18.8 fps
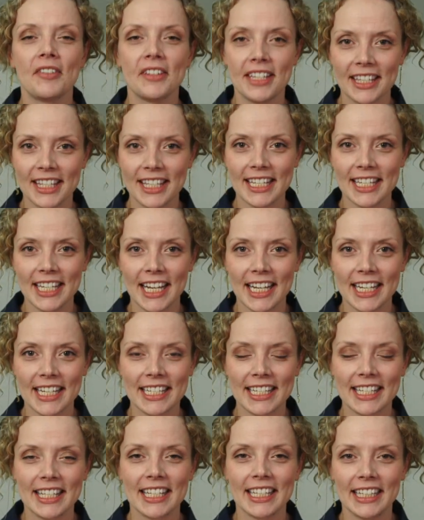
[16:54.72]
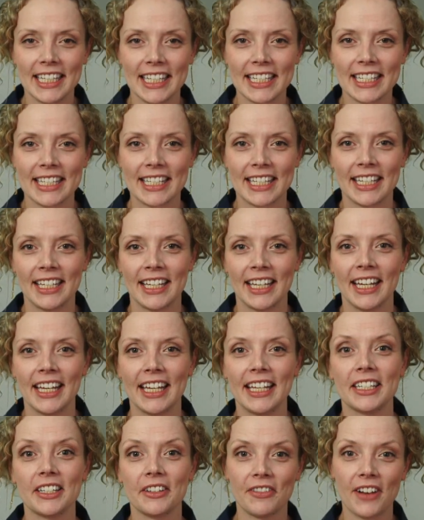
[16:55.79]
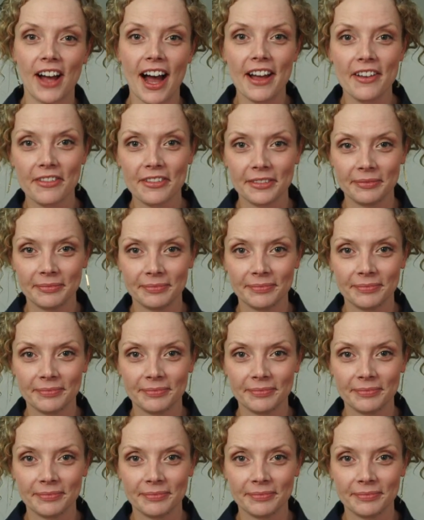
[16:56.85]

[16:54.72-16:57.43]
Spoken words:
synthesized the list into 5,